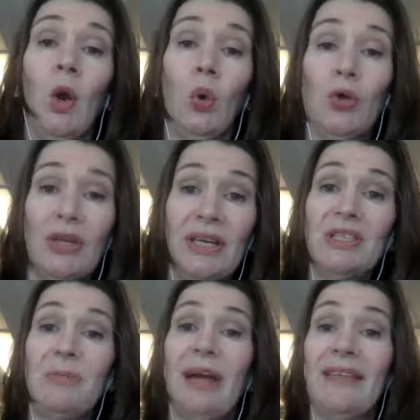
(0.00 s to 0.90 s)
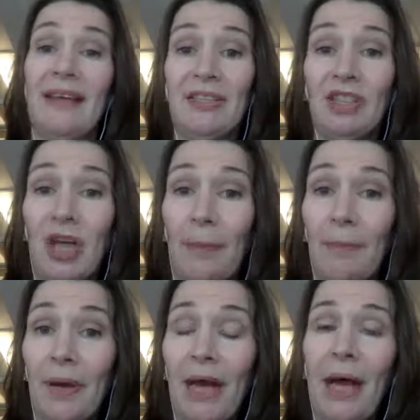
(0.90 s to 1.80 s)
or you need to make that
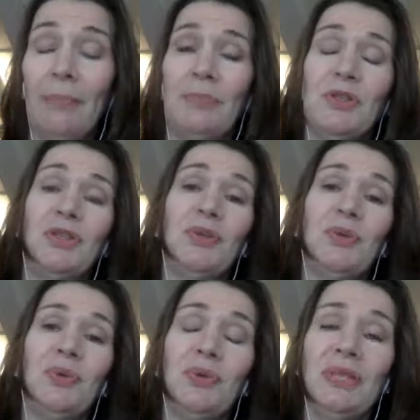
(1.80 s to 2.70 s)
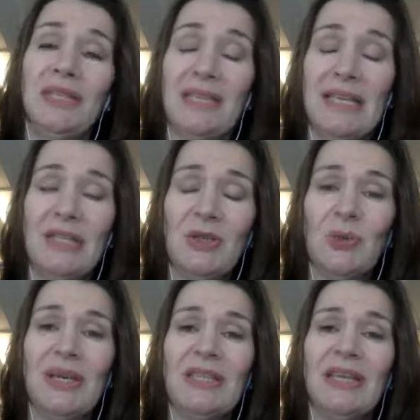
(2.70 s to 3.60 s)
jump up to the
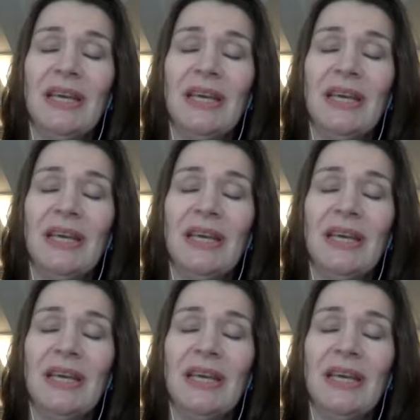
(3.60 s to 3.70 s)
C-suite,